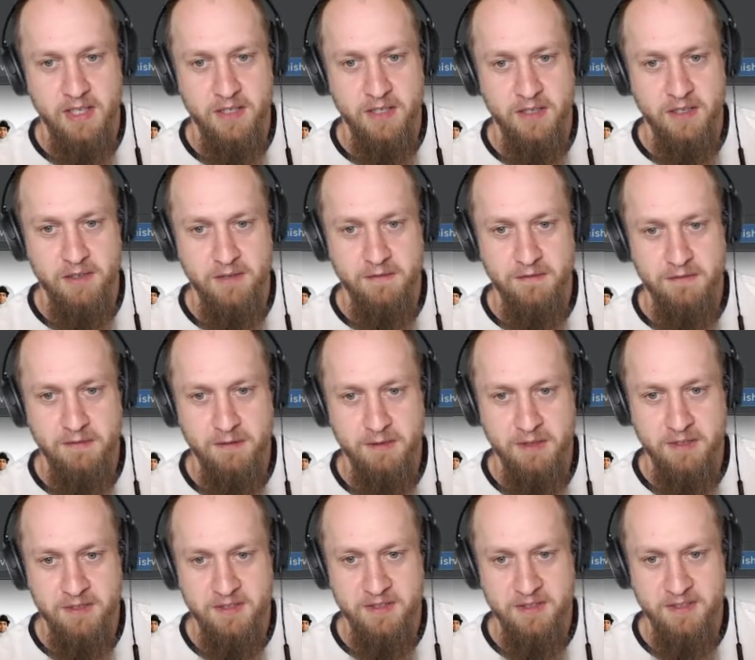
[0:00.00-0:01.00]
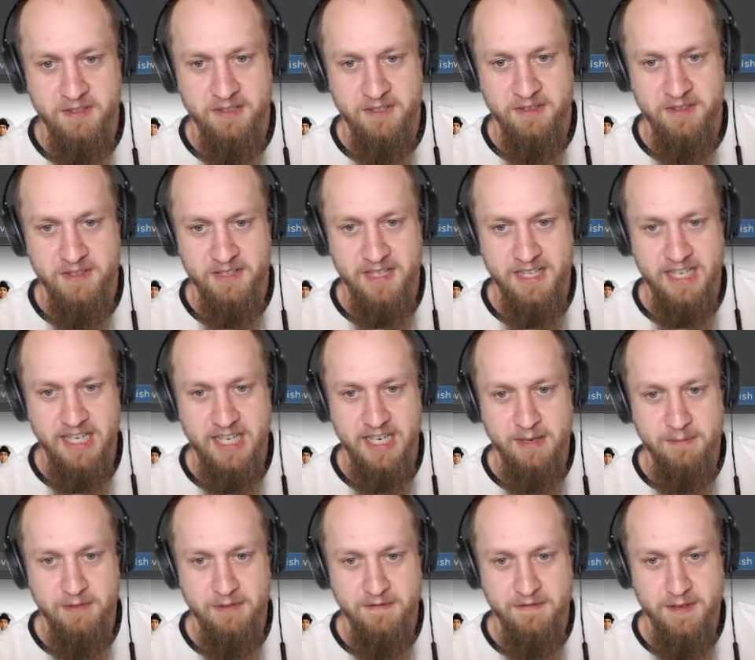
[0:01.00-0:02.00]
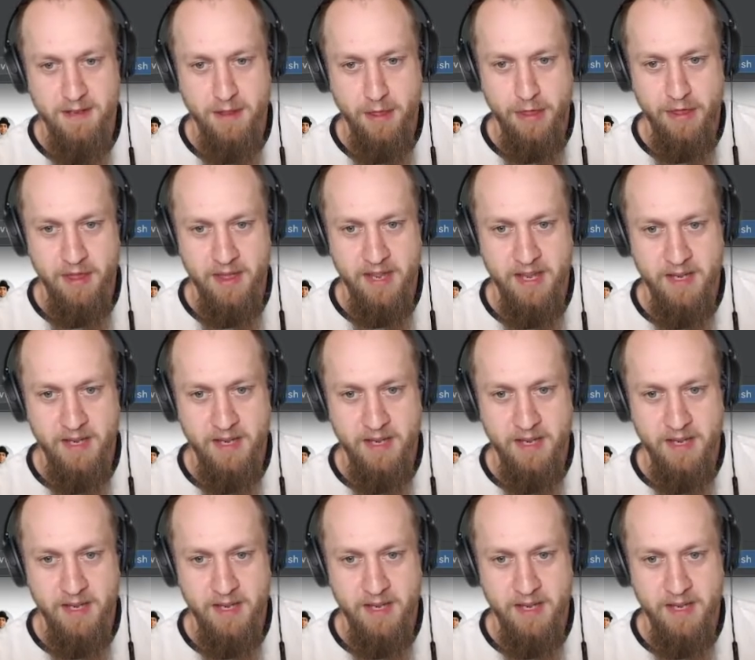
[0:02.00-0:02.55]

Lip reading: the first name of the thing.